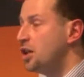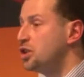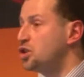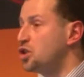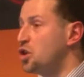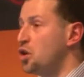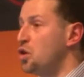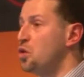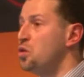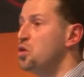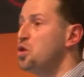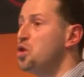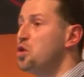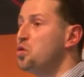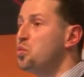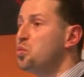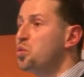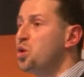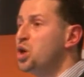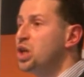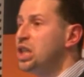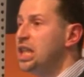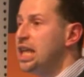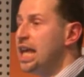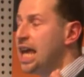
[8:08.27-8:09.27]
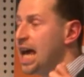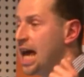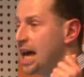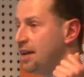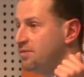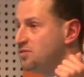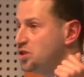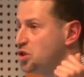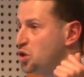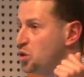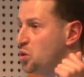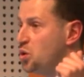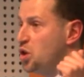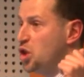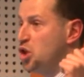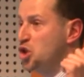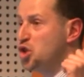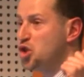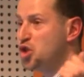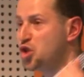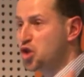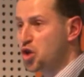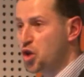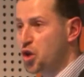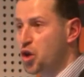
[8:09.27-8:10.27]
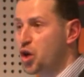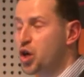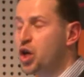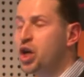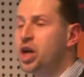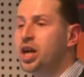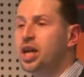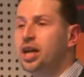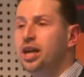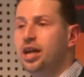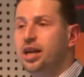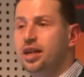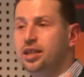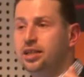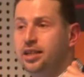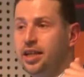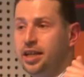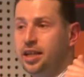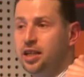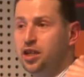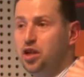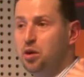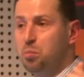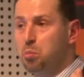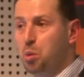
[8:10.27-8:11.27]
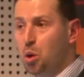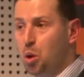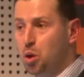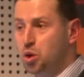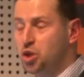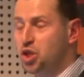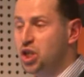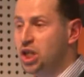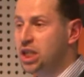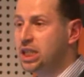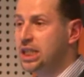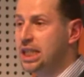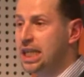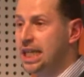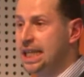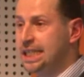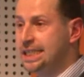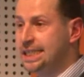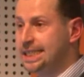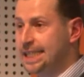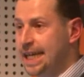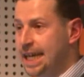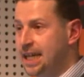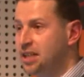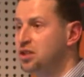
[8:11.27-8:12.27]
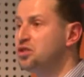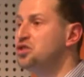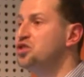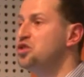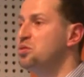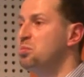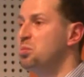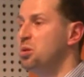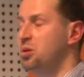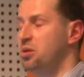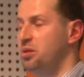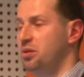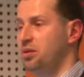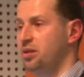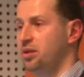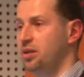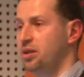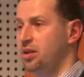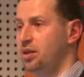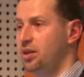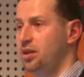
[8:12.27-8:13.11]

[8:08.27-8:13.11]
So you really have to ensure that your project is eligible.